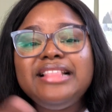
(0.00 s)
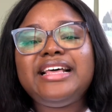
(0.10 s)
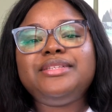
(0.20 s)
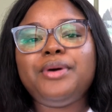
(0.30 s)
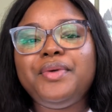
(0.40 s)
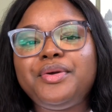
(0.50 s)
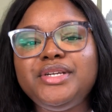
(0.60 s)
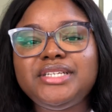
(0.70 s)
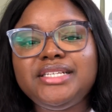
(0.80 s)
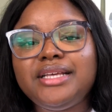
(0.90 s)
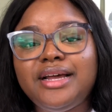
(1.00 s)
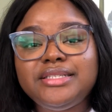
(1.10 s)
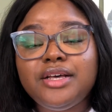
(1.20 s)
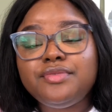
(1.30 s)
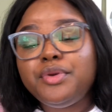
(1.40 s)
That's what we Christians tell
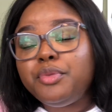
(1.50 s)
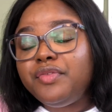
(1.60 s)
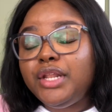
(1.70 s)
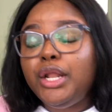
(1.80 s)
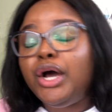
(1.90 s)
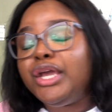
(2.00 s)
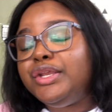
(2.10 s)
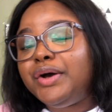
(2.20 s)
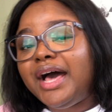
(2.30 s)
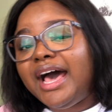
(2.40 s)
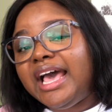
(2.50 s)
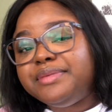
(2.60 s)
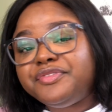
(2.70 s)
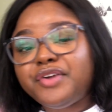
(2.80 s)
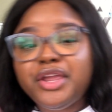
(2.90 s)
ourselves. Remove the log in your eyes
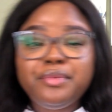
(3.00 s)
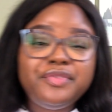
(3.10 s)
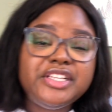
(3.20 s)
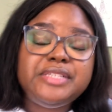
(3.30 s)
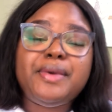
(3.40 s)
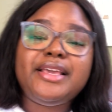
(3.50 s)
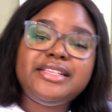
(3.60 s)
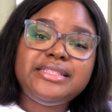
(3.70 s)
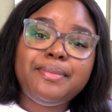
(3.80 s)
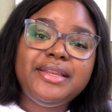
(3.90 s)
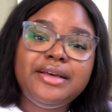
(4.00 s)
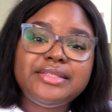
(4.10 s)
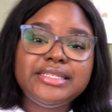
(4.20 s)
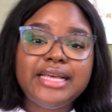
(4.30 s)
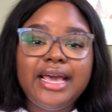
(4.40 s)
before you remove the speck in somebody
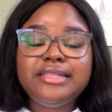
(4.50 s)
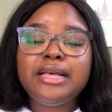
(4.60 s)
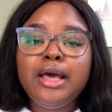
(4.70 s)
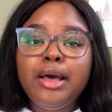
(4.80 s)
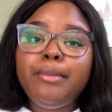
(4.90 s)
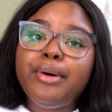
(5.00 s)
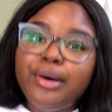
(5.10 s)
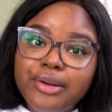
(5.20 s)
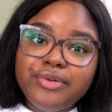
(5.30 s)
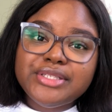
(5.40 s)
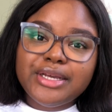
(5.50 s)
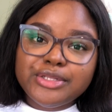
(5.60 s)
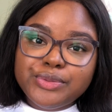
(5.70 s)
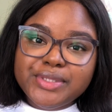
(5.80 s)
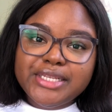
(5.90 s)
else's eyes. But all of us are on
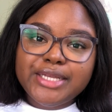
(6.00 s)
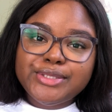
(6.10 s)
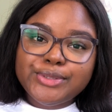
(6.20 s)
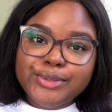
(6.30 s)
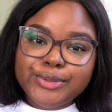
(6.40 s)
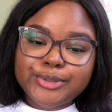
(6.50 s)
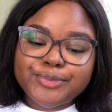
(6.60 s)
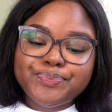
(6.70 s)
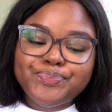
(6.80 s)
Twitter, so